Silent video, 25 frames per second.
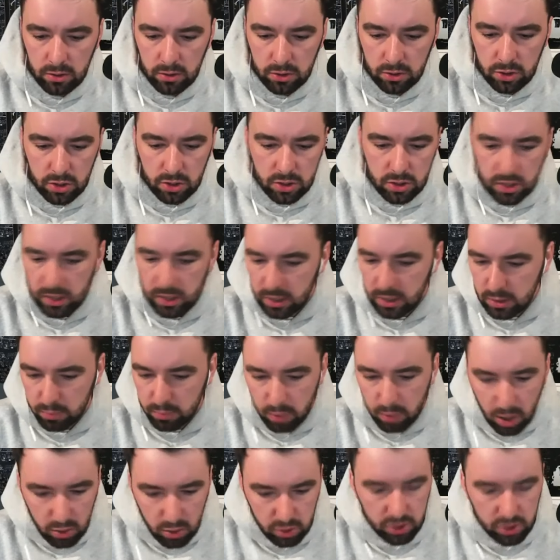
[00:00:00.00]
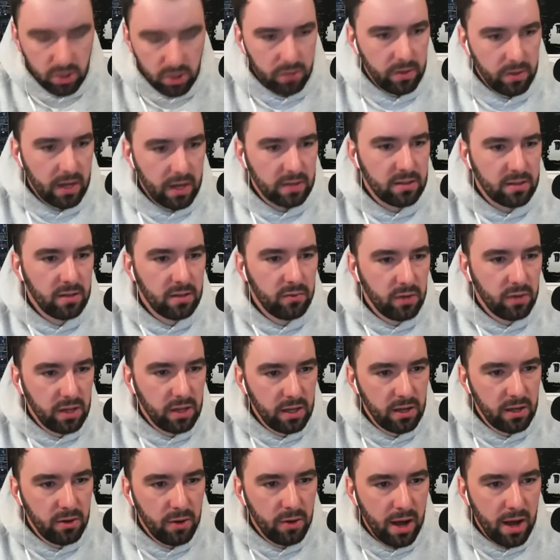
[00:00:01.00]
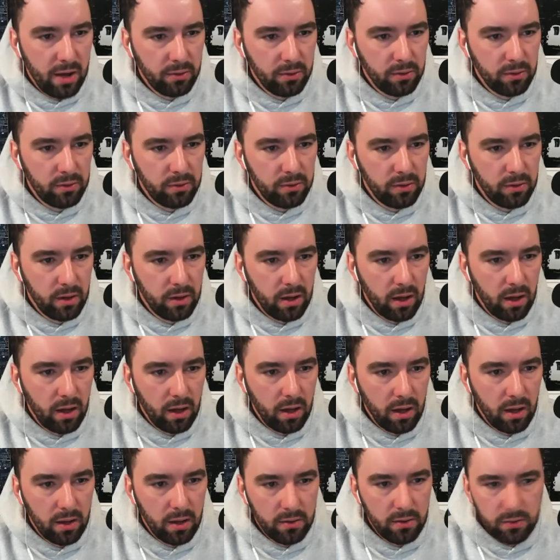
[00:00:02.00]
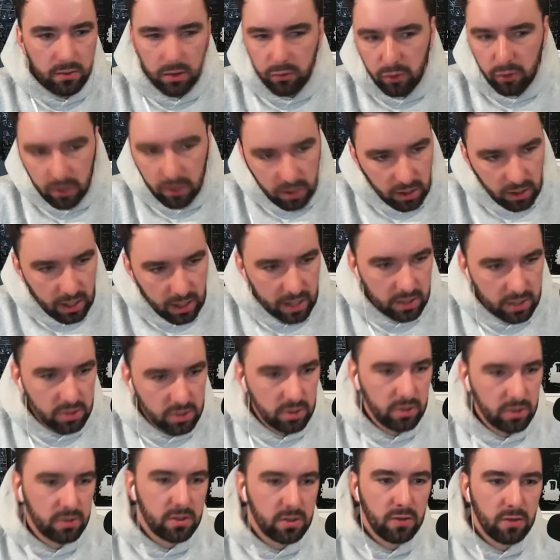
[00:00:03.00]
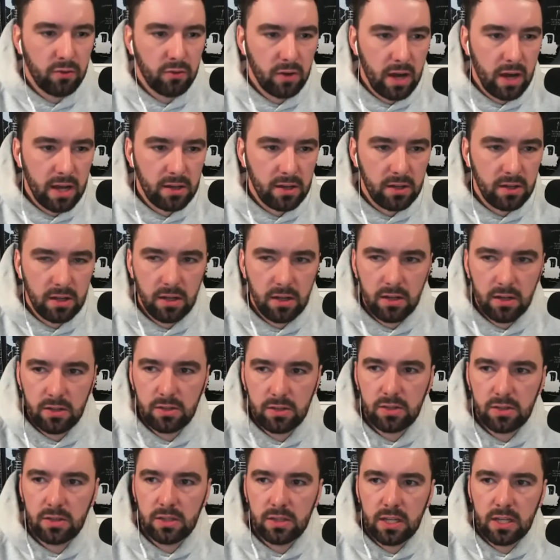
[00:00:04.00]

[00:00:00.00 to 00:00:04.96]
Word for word: just an explosion of activity around uh, different collections, different ideas.